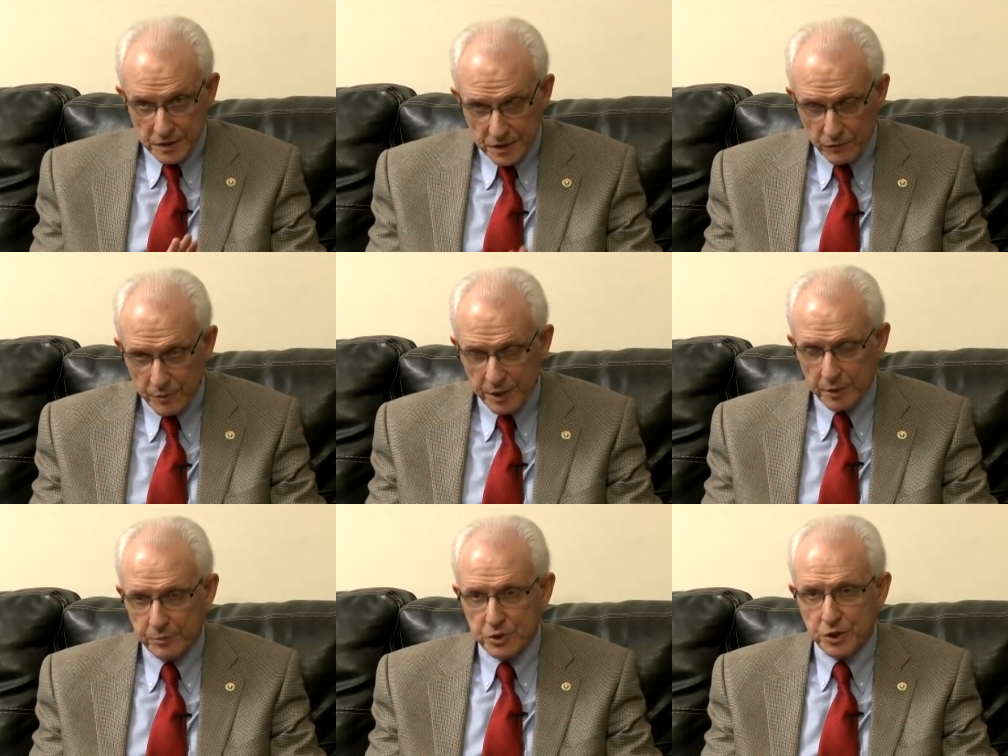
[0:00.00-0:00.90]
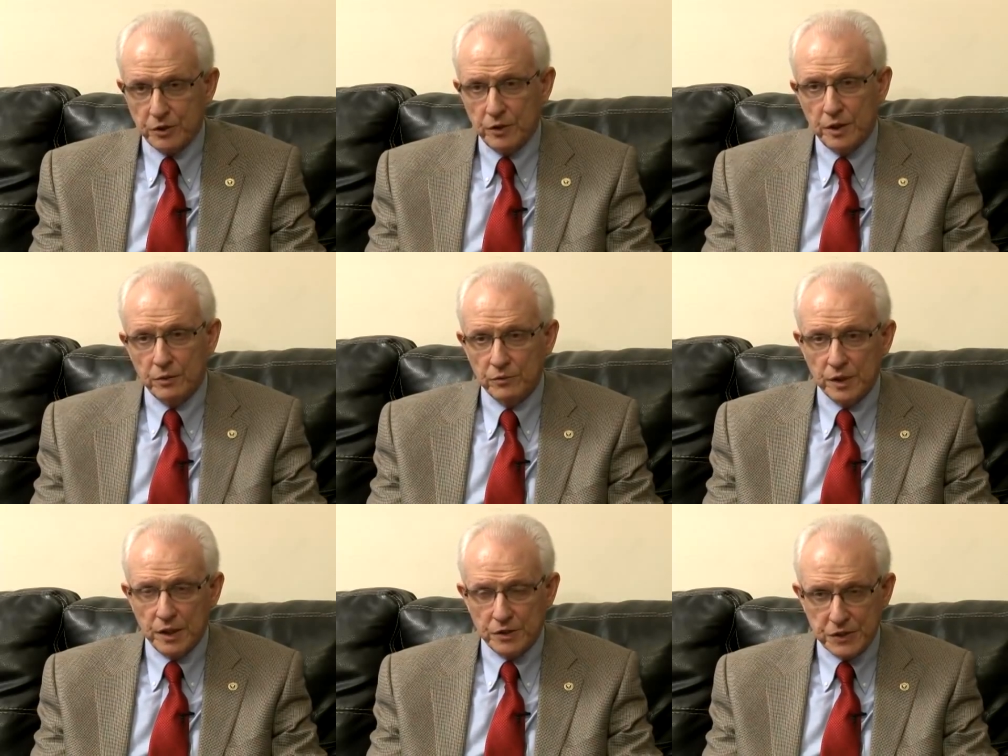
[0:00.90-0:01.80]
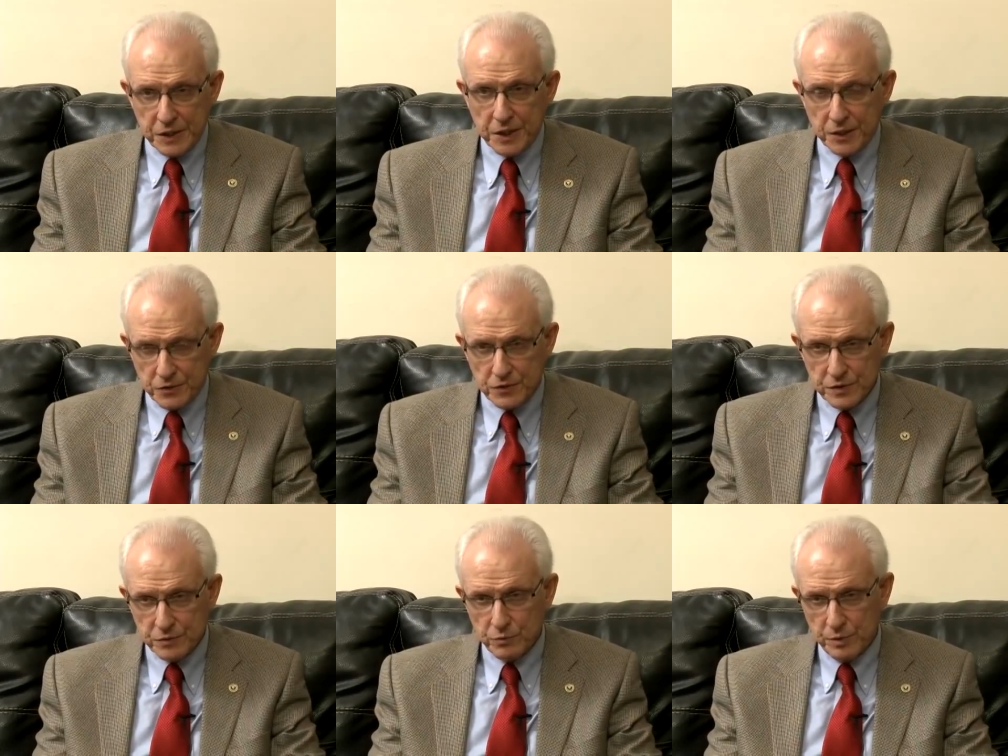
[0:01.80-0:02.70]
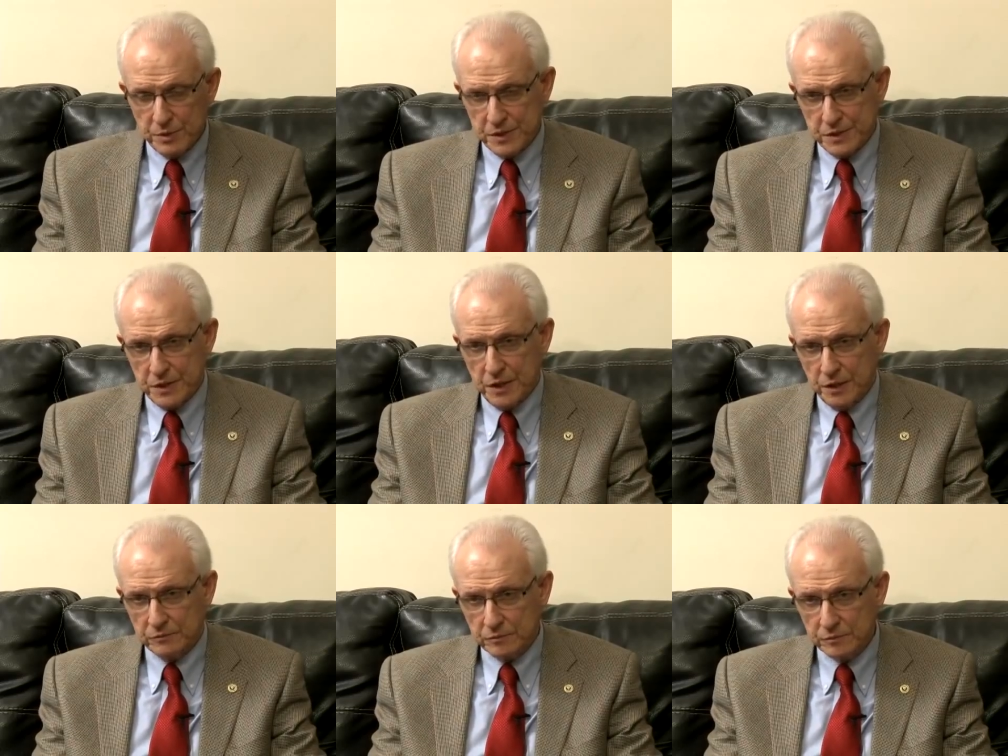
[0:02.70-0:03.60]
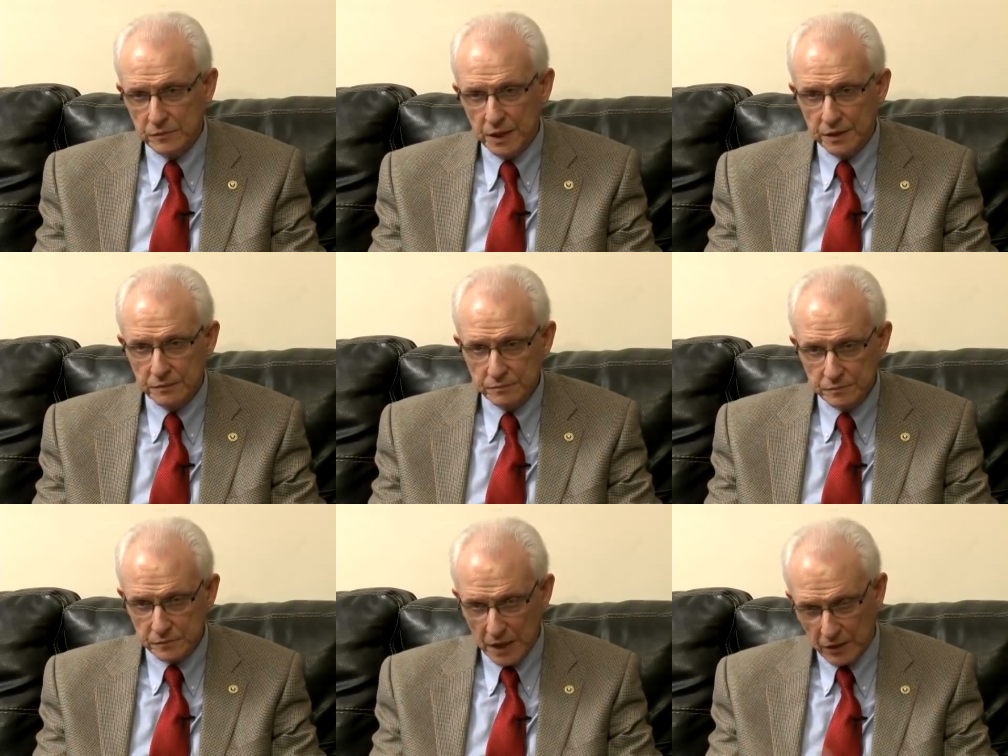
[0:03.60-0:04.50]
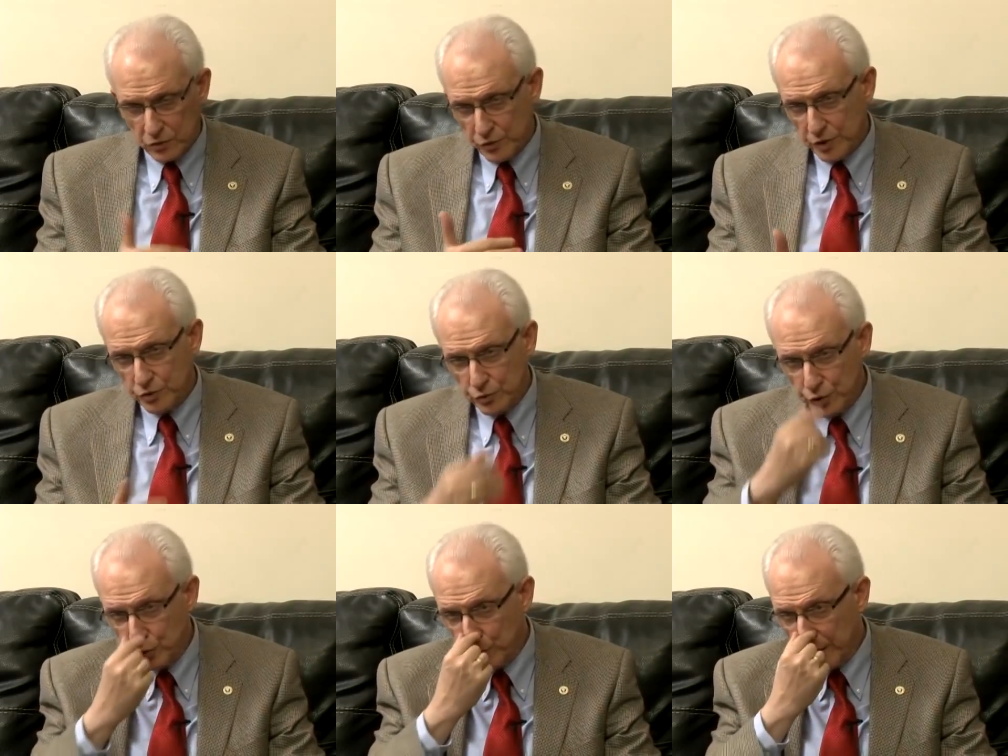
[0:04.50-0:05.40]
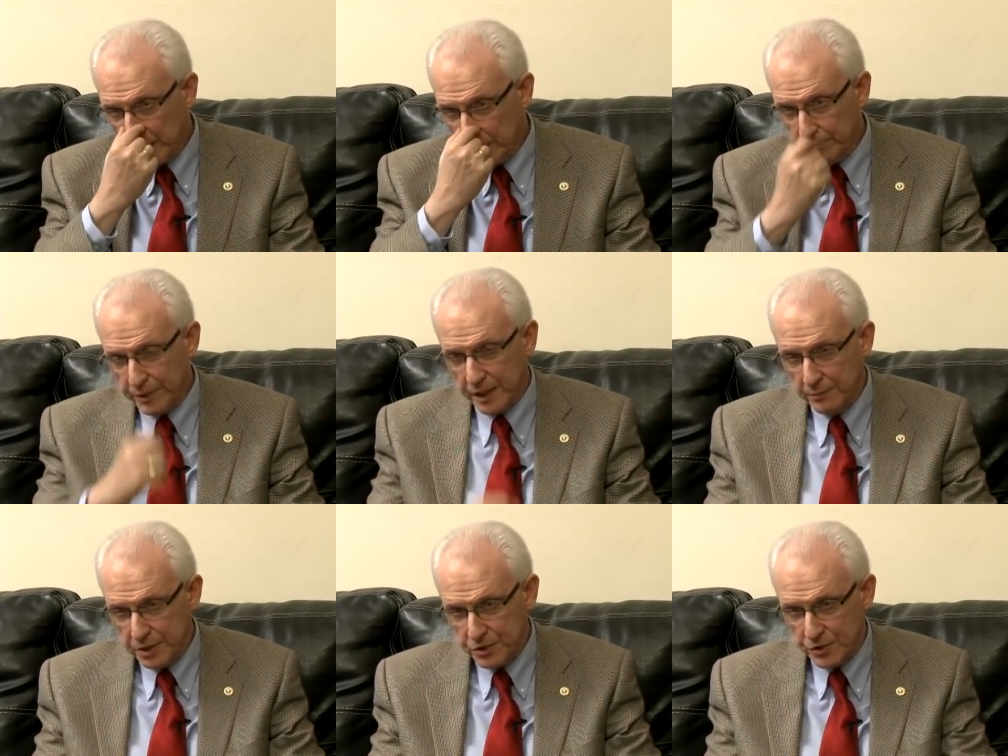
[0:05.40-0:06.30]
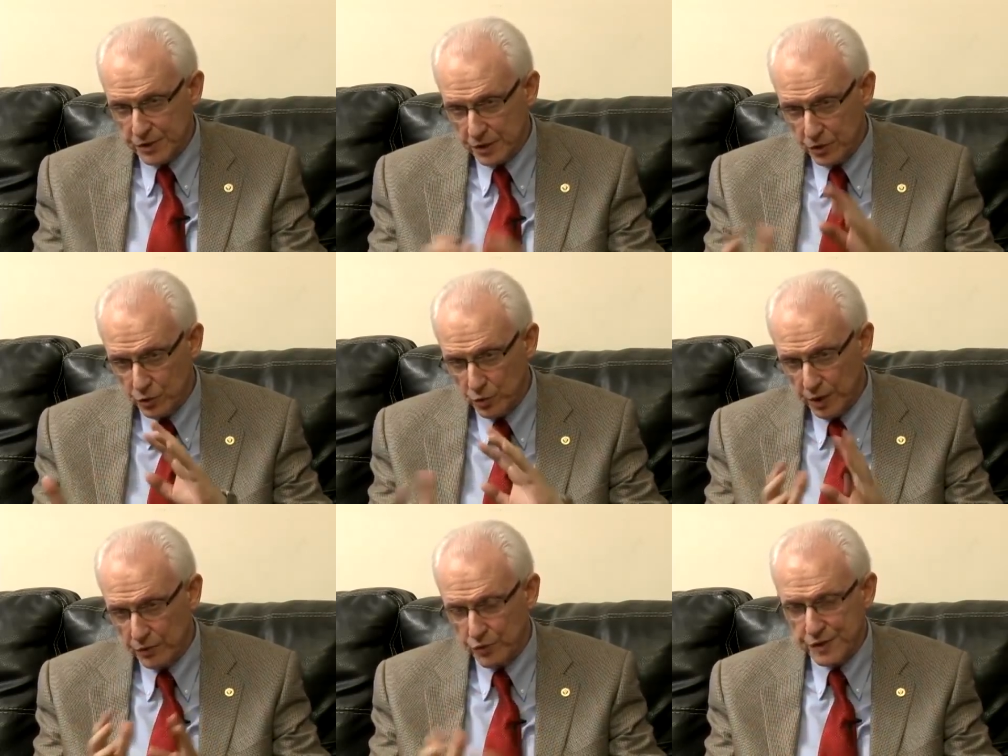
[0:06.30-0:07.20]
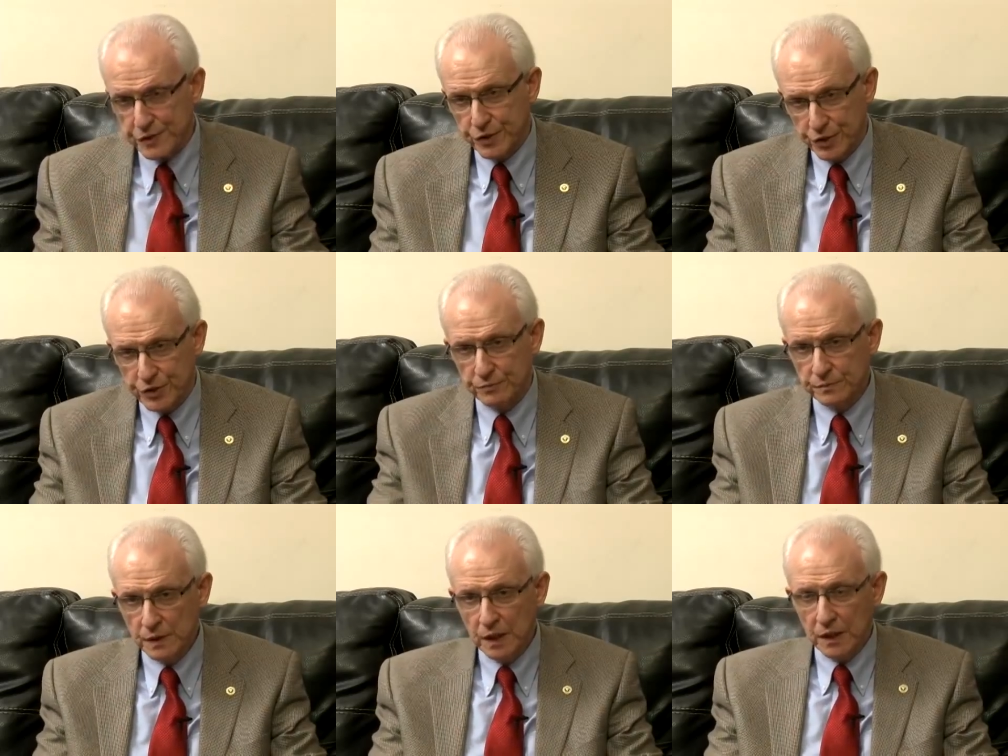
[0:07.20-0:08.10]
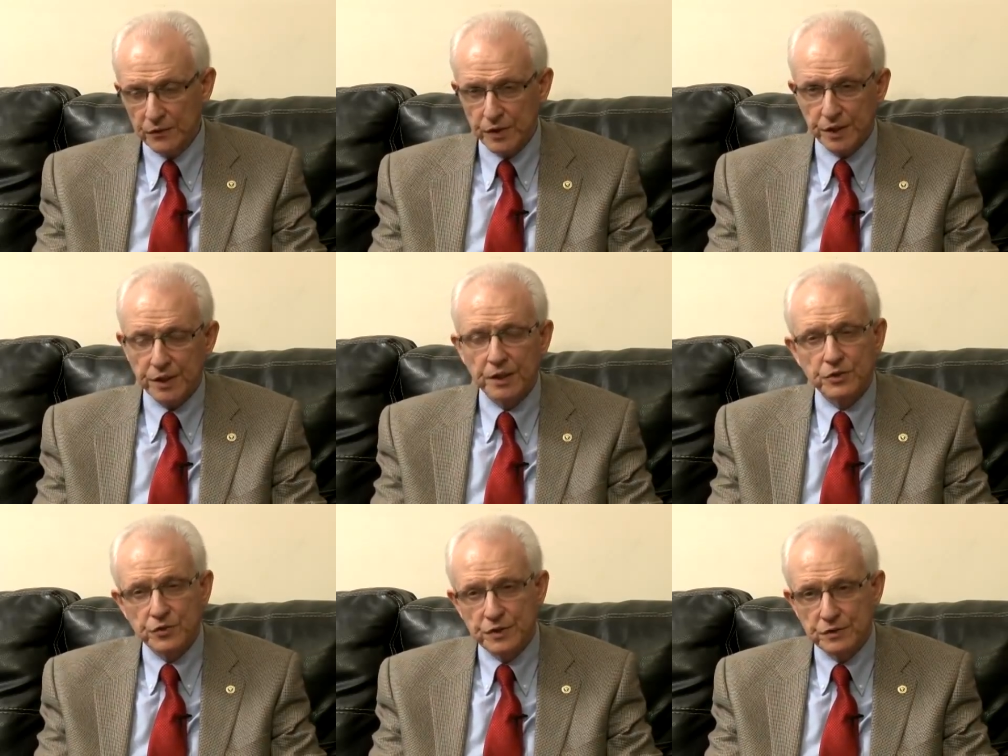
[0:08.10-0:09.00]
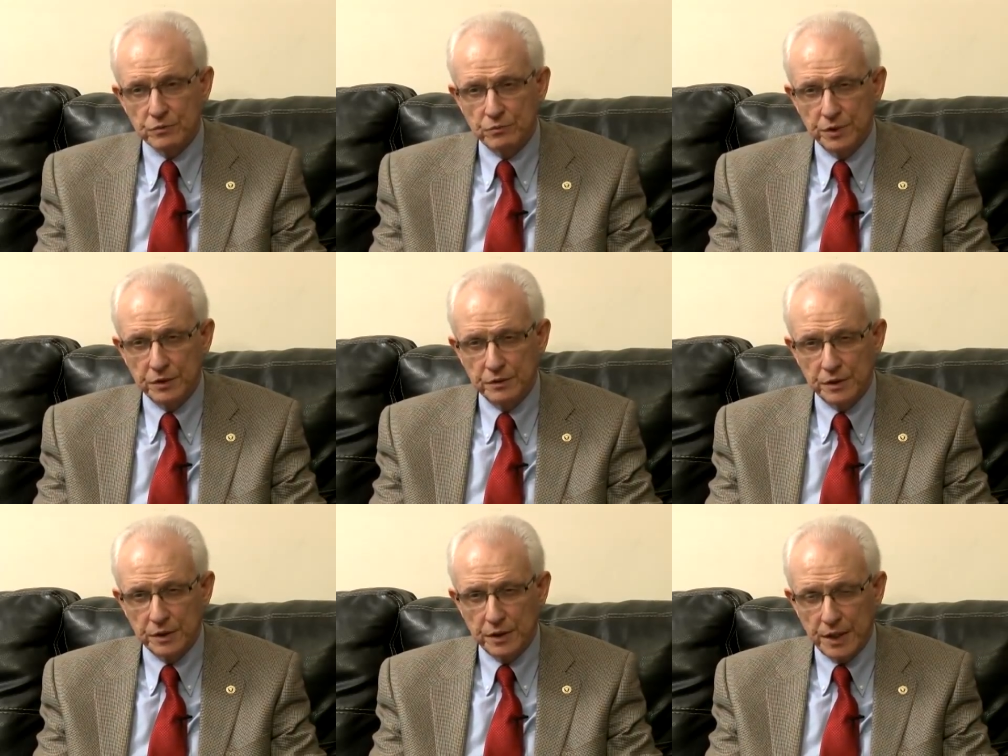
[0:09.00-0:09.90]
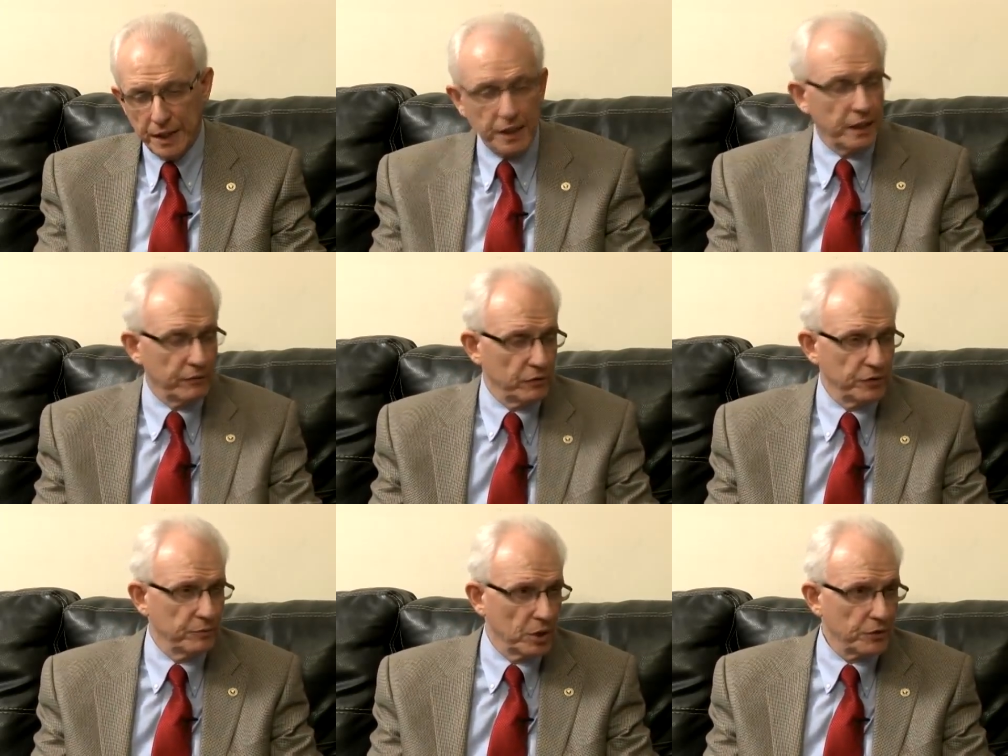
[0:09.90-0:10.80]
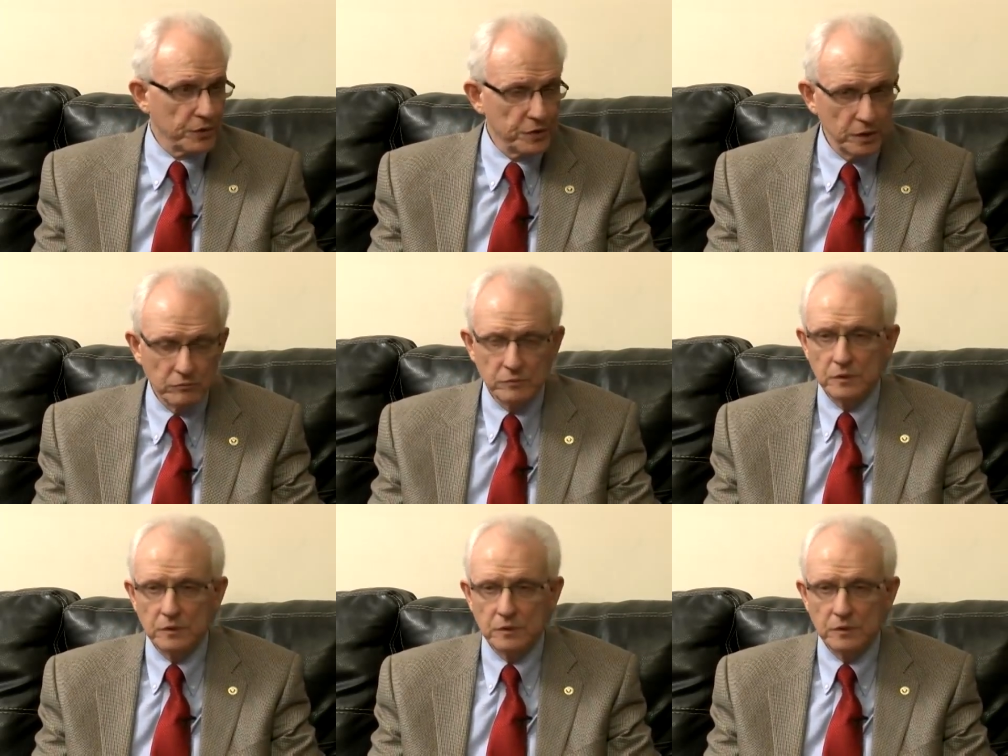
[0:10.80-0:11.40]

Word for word: South America in particular, there are 10 countries. We must say that according to UN parameters and UN research, there are countries with high level of democracy,